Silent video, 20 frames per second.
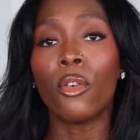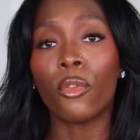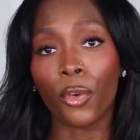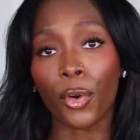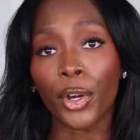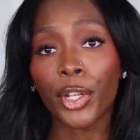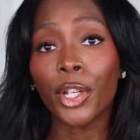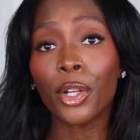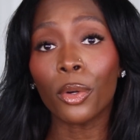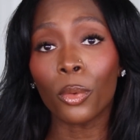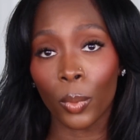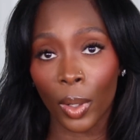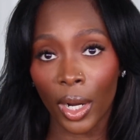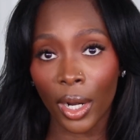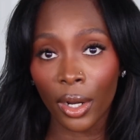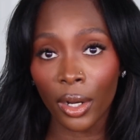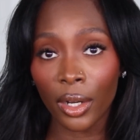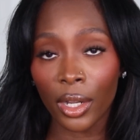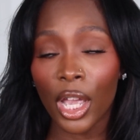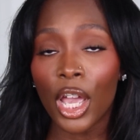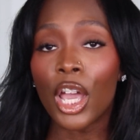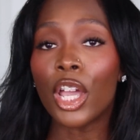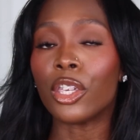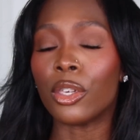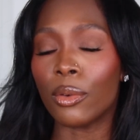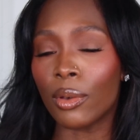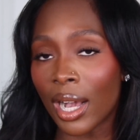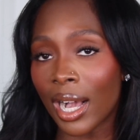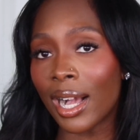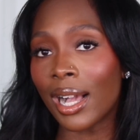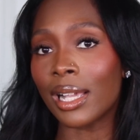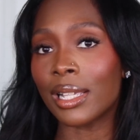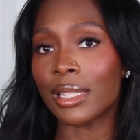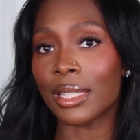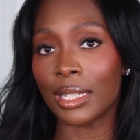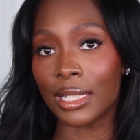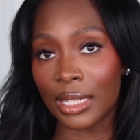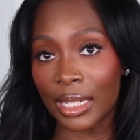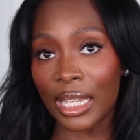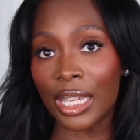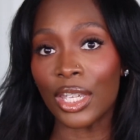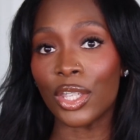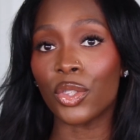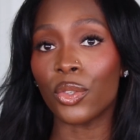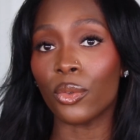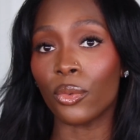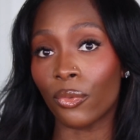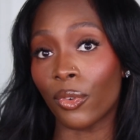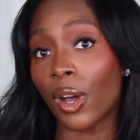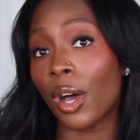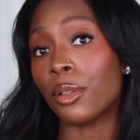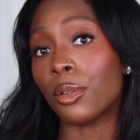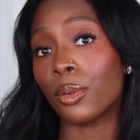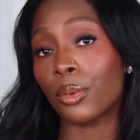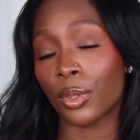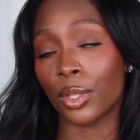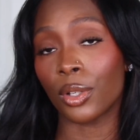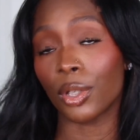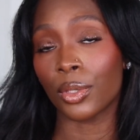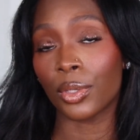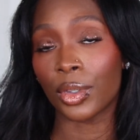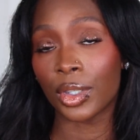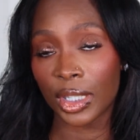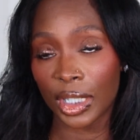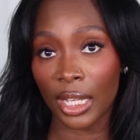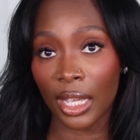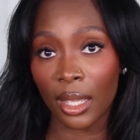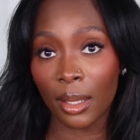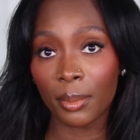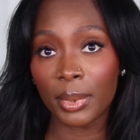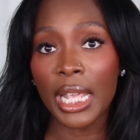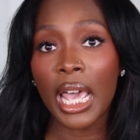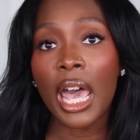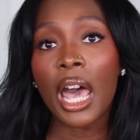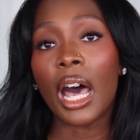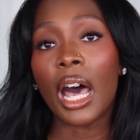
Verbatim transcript: for your work, you guys need to follow those steps.